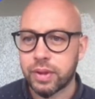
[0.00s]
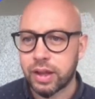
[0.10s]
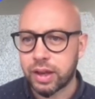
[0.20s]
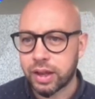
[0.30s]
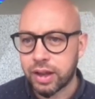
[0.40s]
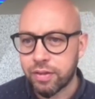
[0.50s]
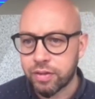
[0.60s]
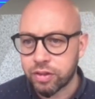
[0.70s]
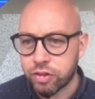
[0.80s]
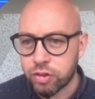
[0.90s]
and I have
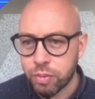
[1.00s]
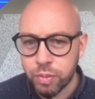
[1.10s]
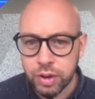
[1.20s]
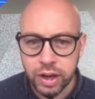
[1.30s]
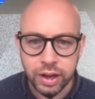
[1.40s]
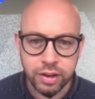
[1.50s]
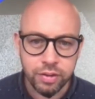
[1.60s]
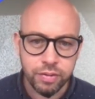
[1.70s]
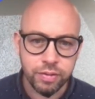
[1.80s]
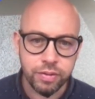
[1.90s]
some kind of
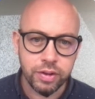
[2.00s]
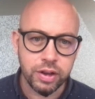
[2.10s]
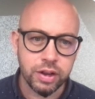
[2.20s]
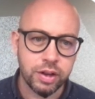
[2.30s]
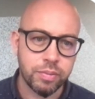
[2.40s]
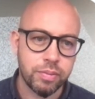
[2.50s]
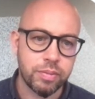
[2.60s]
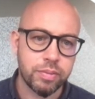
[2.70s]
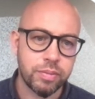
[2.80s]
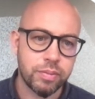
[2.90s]
um,
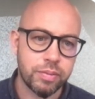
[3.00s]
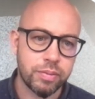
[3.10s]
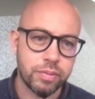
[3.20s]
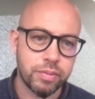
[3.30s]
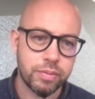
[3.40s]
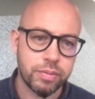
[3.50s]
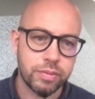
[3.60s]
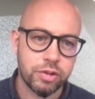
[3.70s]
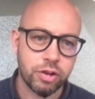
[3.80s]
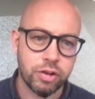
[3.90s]

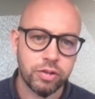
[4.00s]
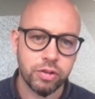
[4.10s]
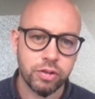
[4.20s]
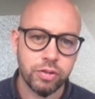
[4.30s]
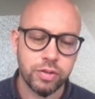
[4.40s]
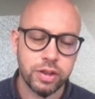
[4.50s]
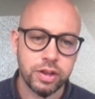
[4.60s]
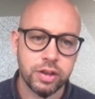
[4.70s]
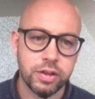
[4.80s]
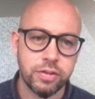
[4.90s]
choice over the
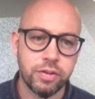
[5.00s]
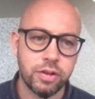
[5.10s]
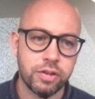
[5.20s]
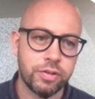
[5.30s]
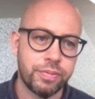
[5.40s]
font.